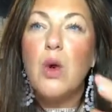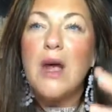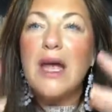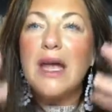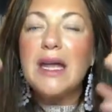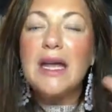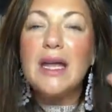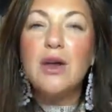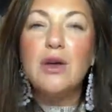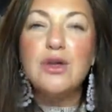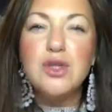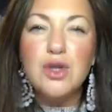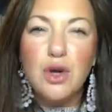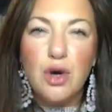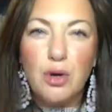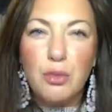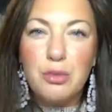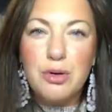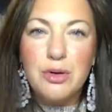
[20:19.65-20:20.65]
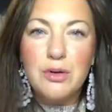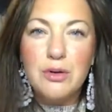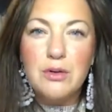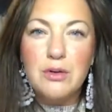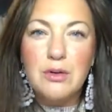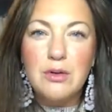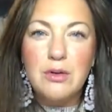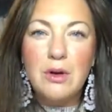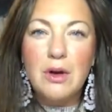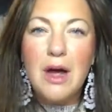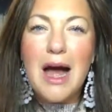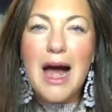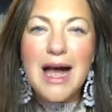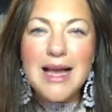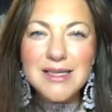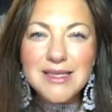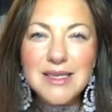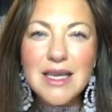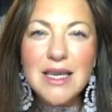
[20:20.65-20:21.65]
waking us up,
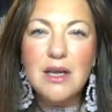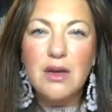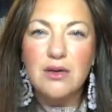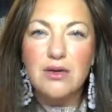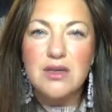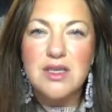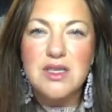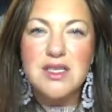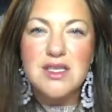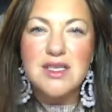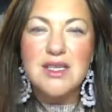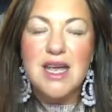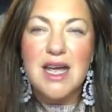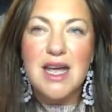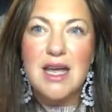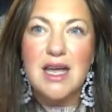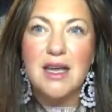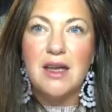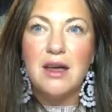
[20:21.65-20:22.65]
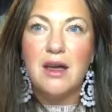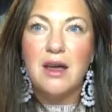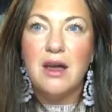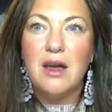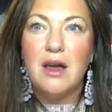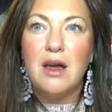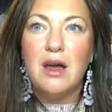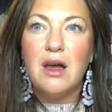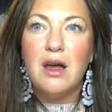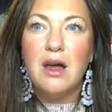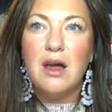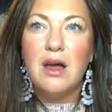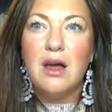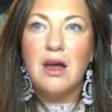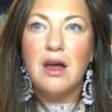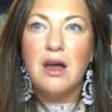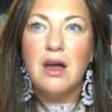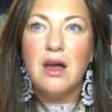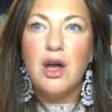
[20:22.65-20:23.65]
asking us to say,
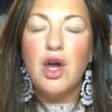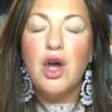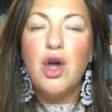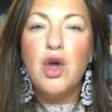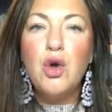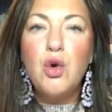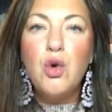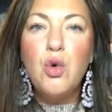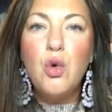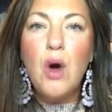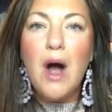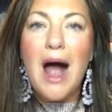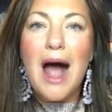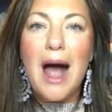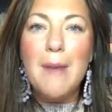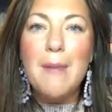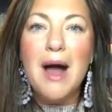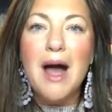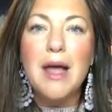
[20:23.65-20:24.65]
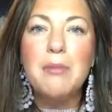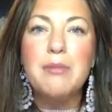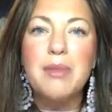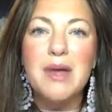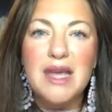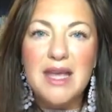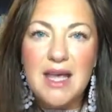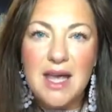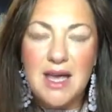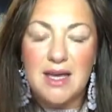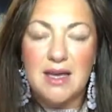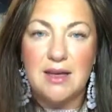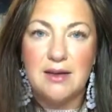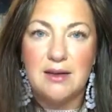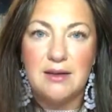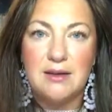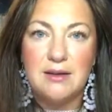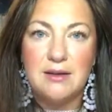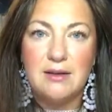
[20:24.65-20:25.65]
who am I
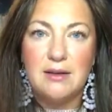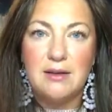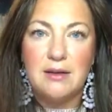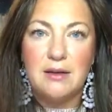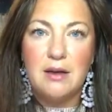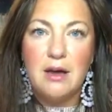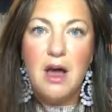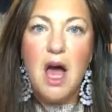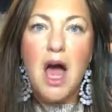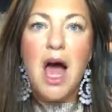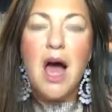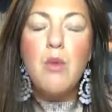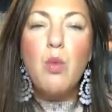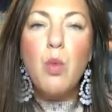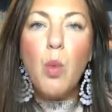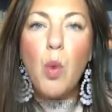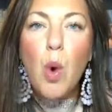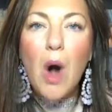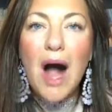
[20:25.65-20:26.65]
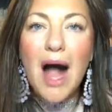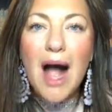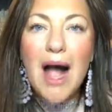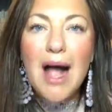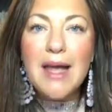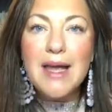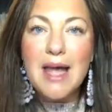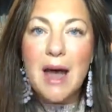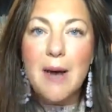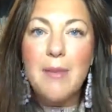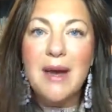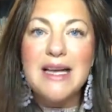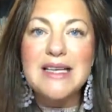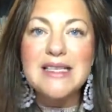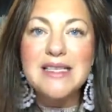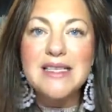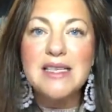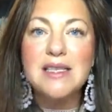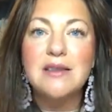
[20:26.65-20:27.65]
being? And why am
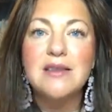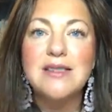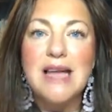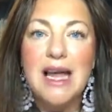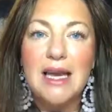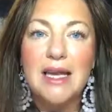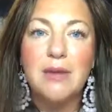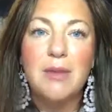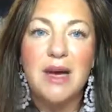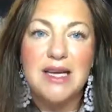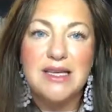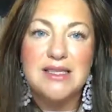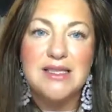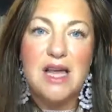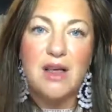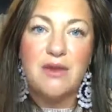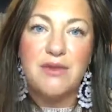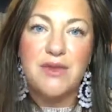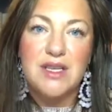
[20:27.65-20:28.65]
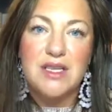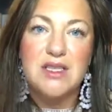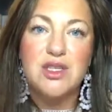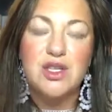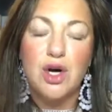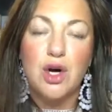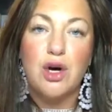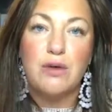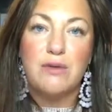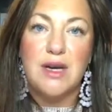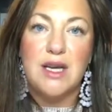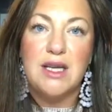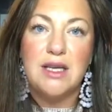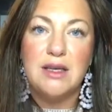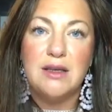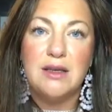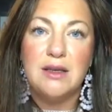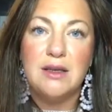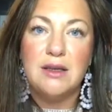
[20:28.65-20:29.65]
I still telling myself this
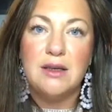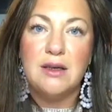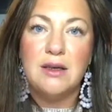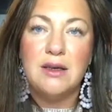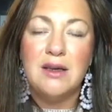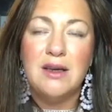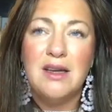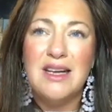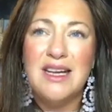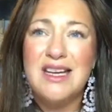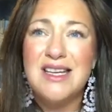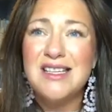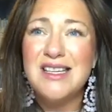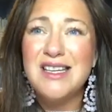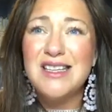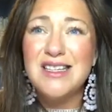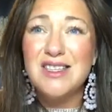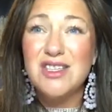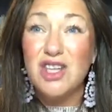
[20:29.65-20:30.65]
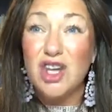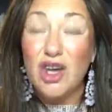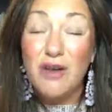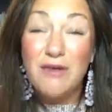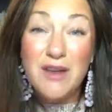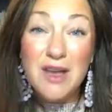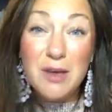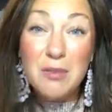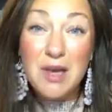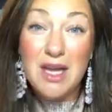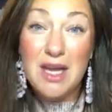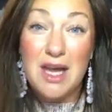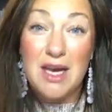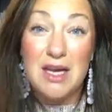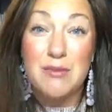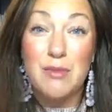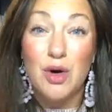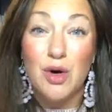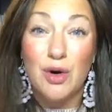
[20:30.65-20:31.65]
story? Is it serving
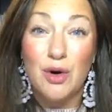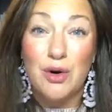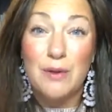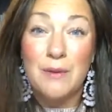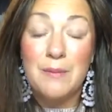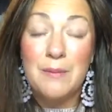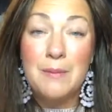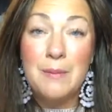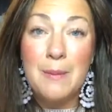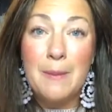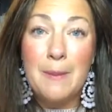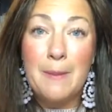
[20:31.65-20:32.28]
me anymore?